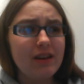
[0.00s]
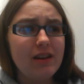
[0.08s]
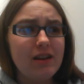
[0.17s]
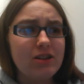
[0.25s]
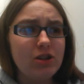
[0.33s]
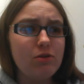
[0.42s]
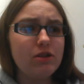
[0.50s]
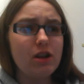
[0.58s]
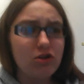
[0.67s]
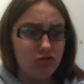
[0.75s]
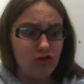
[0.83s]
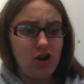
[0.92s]
someone's like,
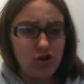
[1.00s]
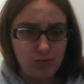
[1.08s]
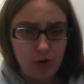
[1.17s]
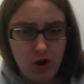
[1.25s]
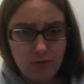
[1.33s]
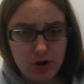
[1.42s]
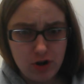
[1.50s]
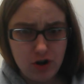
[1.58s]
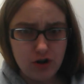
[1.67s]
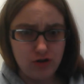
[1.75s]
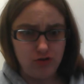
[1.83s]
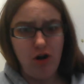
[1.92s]
explain me
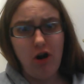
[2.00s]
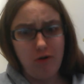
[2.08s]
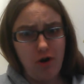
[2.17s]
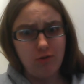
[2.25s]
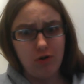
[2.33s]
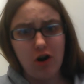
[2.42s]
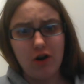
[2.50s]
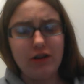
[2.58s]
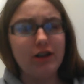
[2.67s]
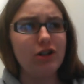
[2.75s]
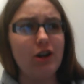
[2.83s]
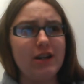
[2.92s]
this, rah, rah, rah, they
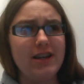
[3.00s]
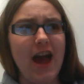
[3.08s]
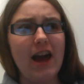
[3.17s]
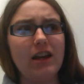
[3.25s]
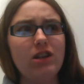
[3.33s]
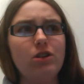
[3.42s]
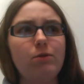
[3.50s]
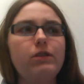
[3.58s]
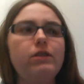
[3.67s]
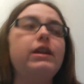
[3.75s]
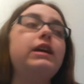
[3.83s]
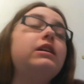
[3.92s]
start attacking you, and you're
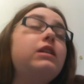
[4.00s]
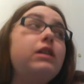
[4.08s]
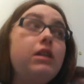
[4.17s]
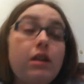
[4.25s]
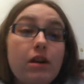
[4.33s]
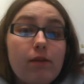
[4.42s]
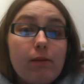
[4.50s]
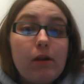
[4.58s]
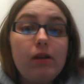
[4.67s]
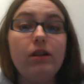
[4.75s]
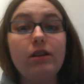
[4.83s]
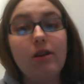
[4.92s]
like, well,
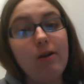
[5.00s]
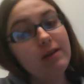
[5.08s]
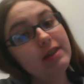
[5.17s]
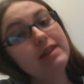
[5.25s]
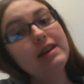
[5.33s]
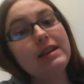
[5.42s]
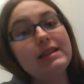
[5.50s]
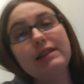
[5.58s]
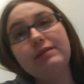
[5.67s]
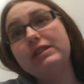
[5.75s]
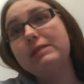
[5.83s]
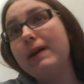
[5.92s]
the thing is, I
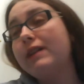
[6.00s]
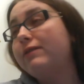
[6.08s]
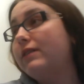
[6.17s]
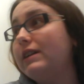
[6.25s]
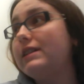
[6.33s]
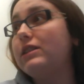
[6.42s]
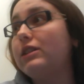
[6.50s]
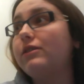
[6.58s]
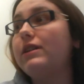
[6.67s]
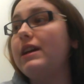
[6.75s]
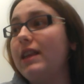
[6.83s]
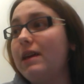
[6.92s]
respectfully
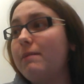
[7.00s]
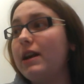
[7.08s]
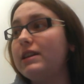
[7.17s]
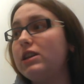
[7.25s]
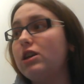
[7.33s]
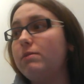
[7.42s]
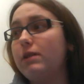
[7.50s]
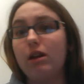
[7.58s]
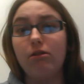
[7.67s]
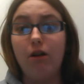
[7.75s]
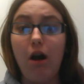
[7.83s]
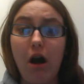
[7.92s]
disagree. They might still be like,
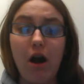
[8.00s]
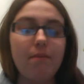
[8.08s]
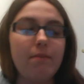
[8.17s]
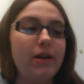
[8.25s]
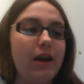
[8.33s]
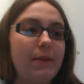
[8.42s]
rah, but,